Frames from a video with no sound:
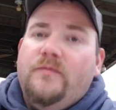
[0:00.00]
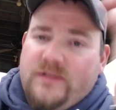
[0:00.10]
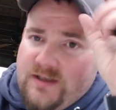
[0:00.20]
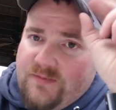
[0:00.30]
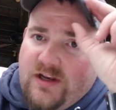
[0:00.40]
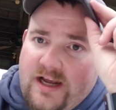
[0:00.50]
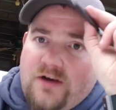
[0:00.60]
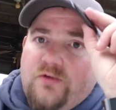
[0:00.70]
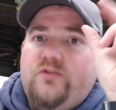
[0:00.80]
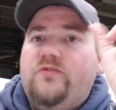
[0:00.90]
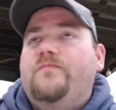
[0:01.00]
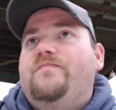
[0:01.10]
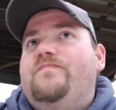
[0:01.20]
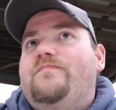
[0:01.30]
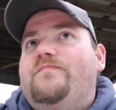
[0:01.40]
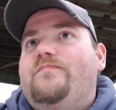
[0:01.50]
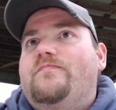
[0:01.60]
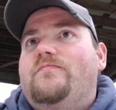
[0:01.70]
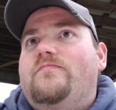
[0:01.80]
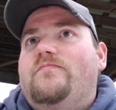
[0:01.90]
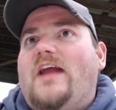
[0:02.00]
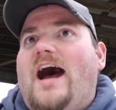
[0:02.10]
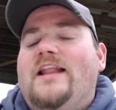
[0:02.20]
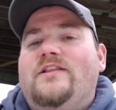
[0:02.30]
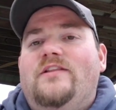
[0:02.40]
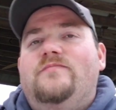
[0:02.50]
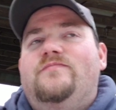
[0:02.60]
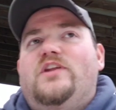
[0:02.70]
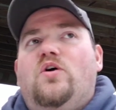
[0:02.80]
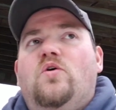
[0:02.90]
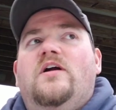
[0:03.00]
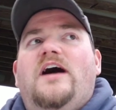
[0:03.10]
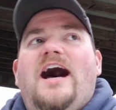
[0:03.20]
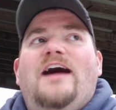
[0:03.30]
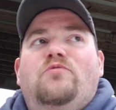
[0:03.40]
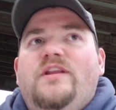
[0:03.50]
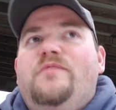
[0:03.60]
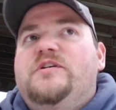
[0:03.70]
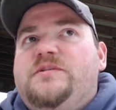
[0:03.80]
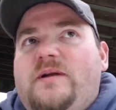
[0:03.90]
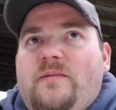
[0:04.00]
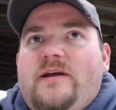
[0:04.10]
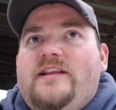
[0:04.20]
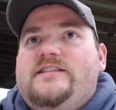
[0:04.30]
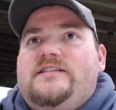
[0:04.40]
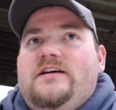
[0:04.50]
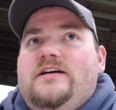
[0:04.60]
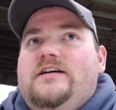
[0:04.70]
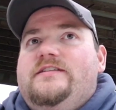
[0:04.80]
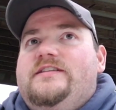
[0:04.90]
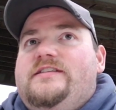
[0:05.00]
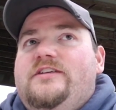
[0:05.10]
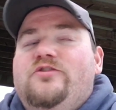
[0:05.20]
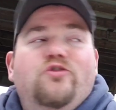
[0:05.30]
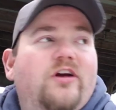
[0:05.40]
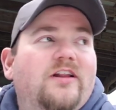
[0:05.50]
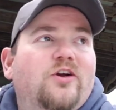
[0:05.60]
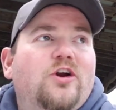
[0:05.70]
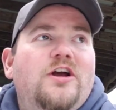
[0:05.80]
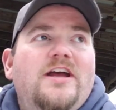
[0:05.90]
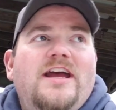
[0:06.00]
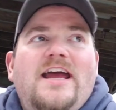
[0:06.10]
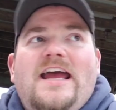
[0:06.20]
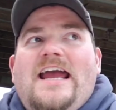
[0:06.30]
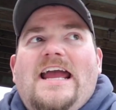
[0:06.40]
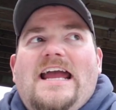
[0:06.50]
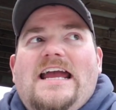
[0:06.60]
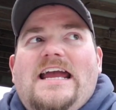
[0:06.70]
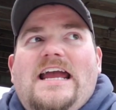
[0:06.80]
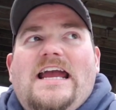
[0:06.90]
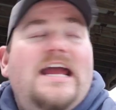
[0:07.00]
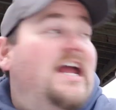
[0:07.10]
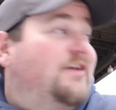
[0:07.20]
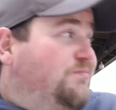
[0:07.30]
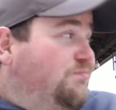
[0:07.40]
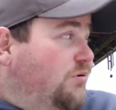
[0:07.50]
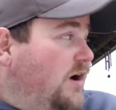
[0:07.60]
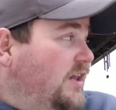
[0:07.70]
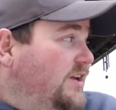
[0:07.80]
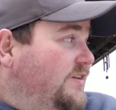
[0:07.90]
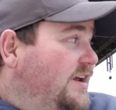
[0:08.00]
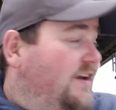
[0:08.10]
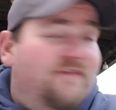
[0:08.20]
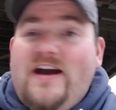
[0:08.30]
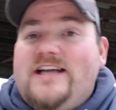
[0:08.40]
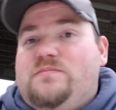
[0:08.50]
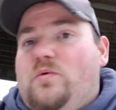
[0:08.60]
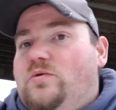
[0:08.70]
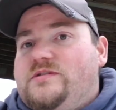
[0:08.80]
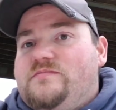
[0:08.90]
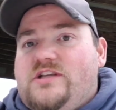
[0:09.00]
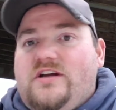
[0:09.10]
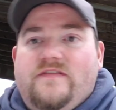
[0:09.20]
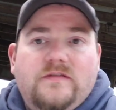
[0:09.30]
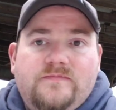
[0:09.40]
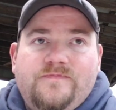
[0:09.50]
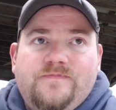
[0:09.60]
But something else I really respect about this teaser trailer, it probably did in fact spoil some stuff.